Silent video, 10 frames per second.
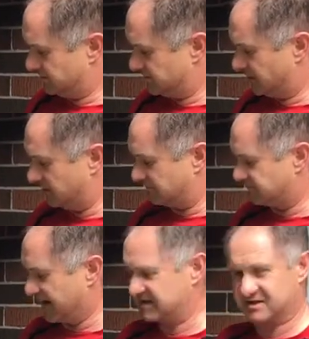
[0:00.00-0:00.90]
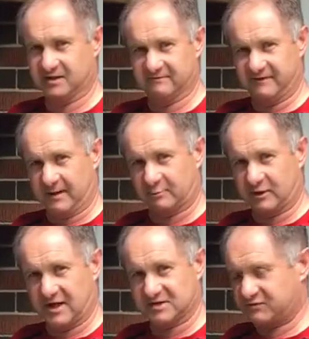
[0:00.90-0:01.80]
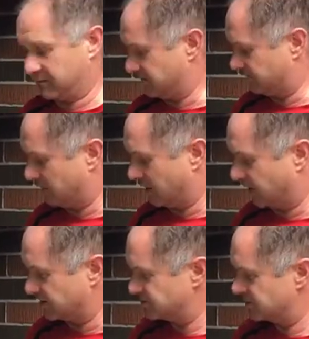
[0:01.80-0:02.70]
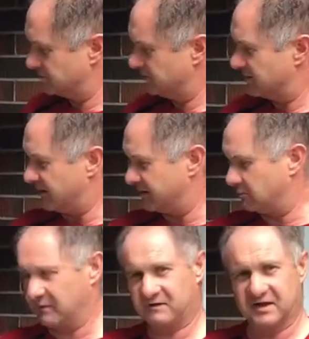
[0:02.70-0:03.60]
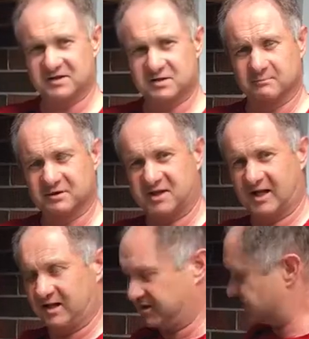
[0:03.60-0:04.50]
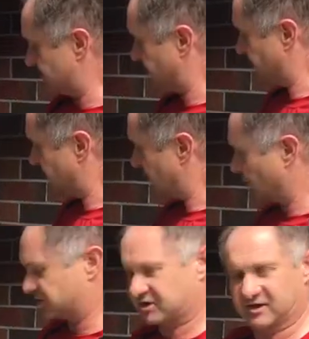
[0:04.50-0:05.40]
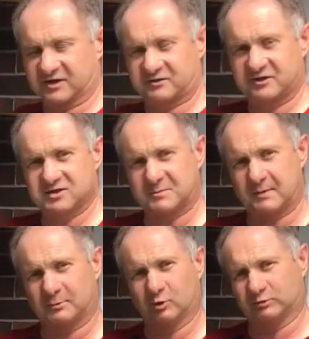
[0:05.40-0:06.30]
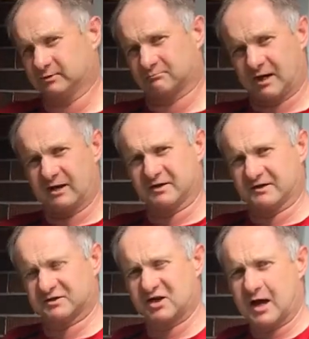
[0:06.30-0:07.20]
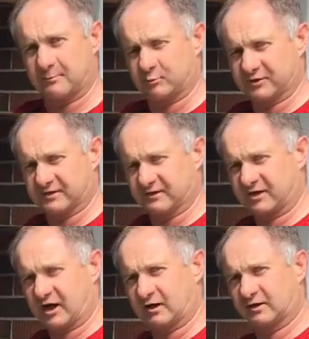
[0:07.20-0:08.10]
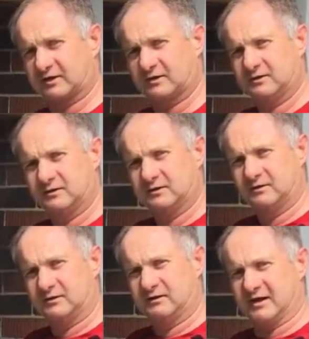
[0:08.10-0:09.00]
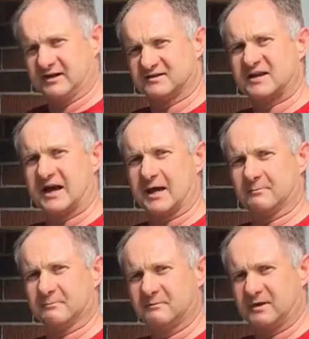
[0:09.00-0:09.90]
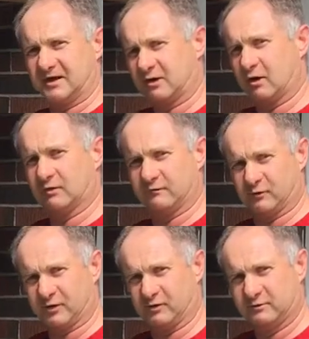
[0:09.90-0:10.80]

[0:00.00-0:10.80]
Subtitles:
All the fat's getting vaporized from the bars. And then we've done some potatoes, which are going to crisp up golden brown on the top with a garlic and thyme and olive oil